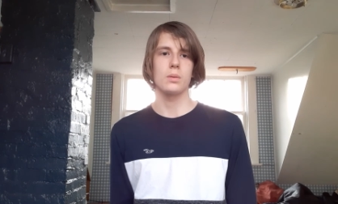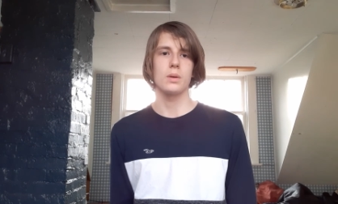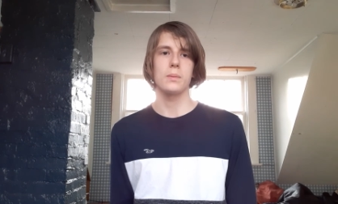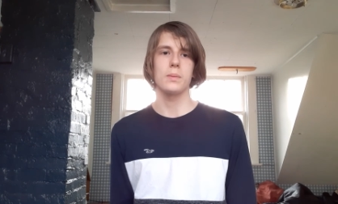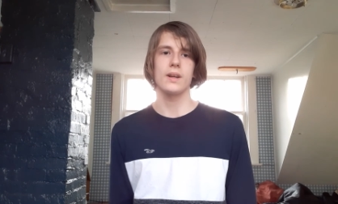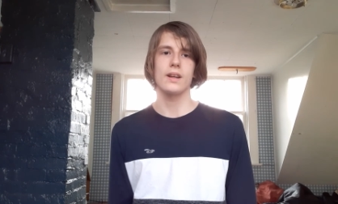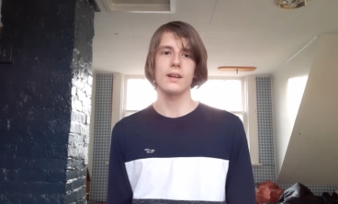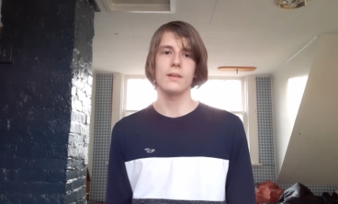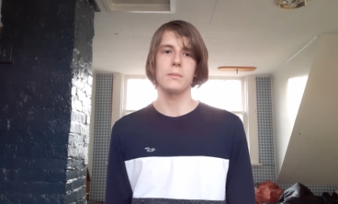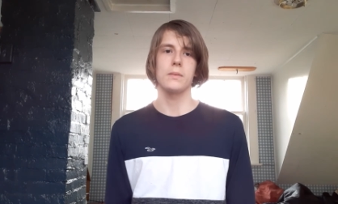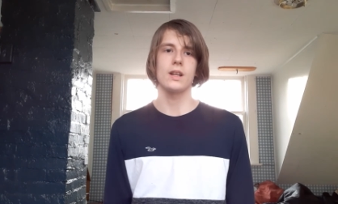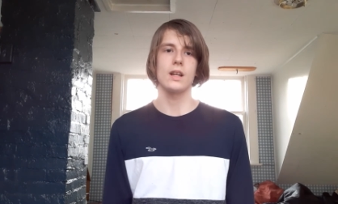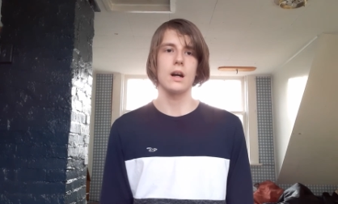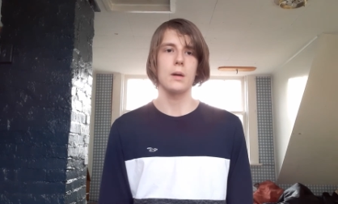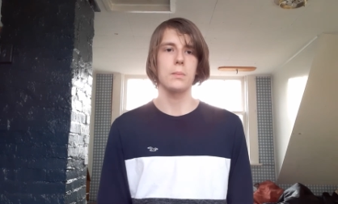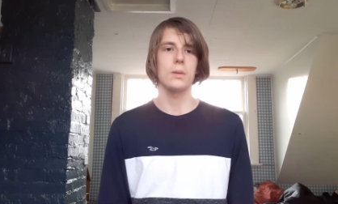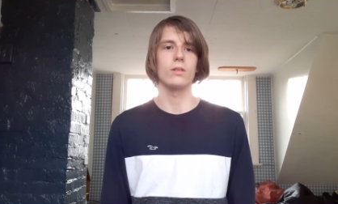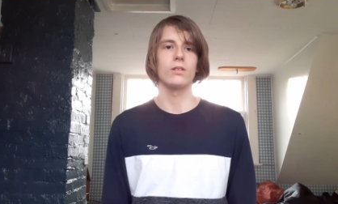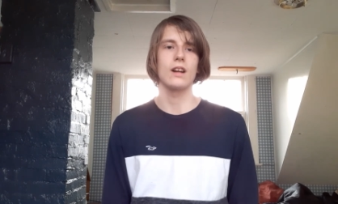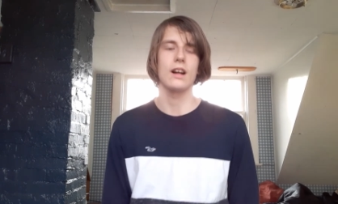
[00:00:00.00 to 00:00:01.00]
be picking me
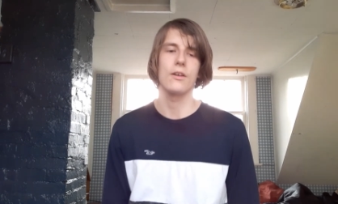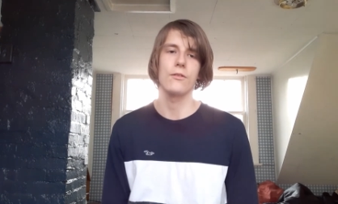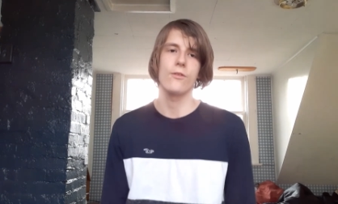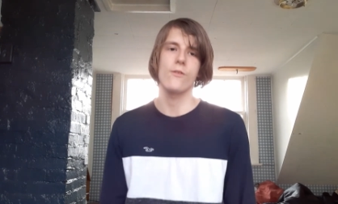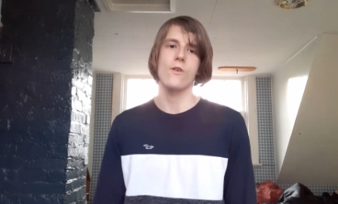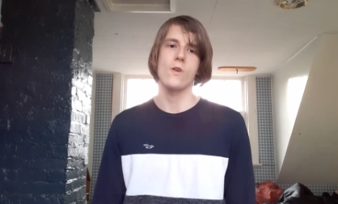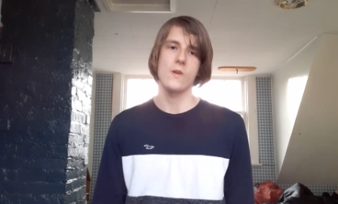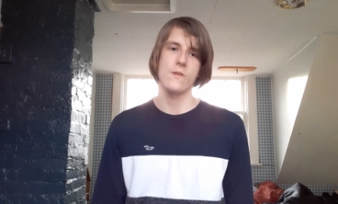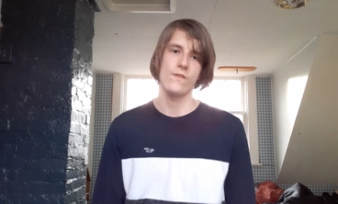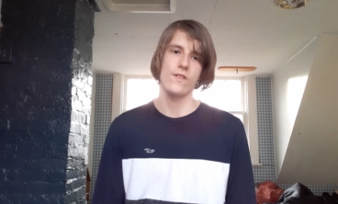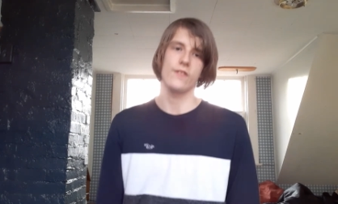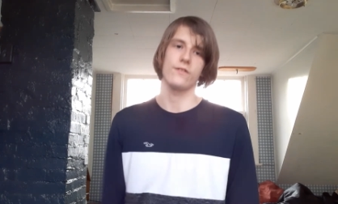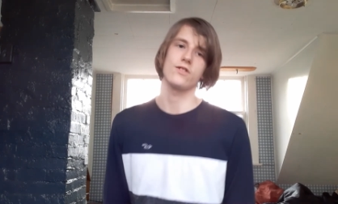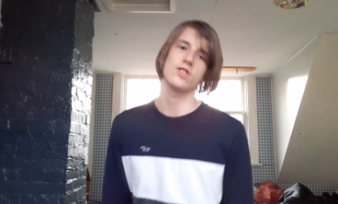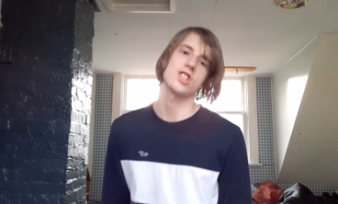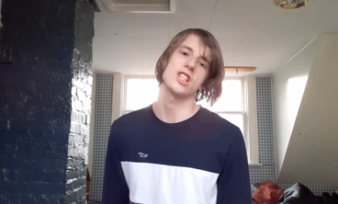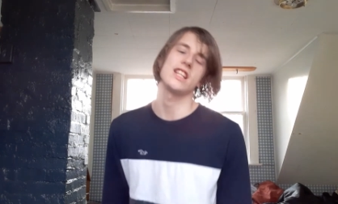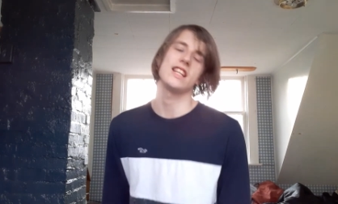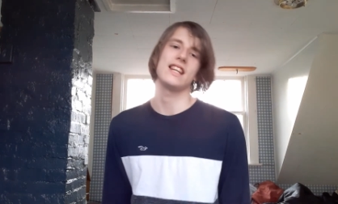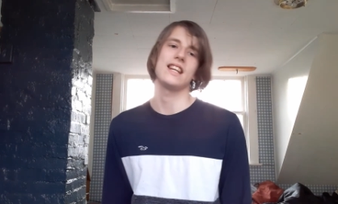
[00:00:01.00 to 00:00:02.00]
up around
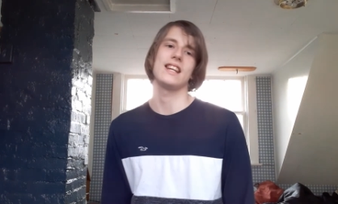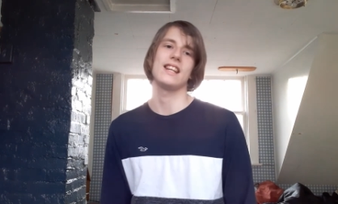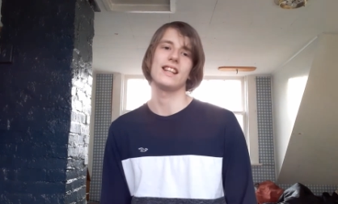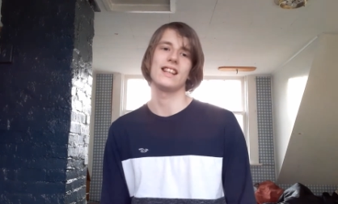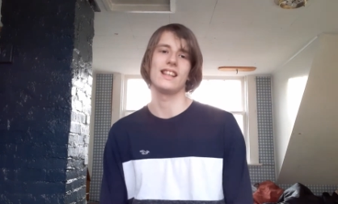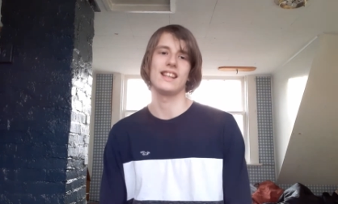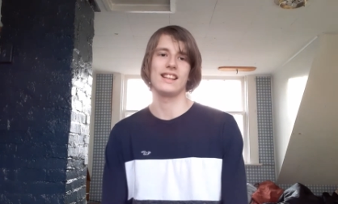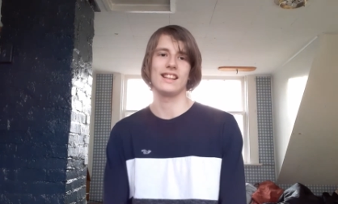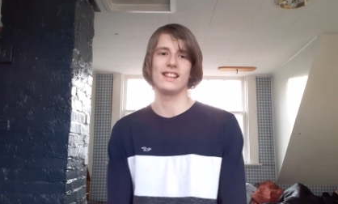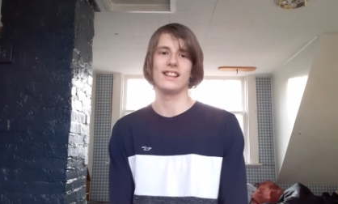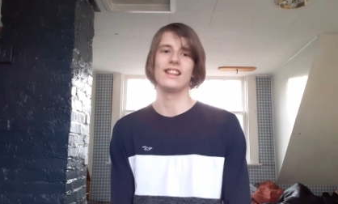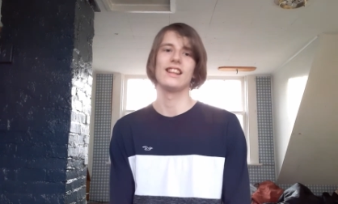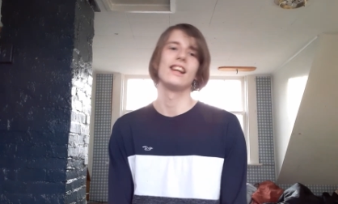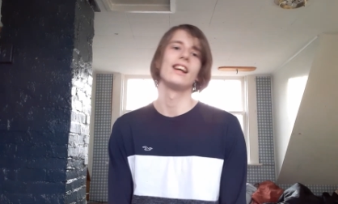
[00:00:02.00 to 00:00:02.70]
3.15.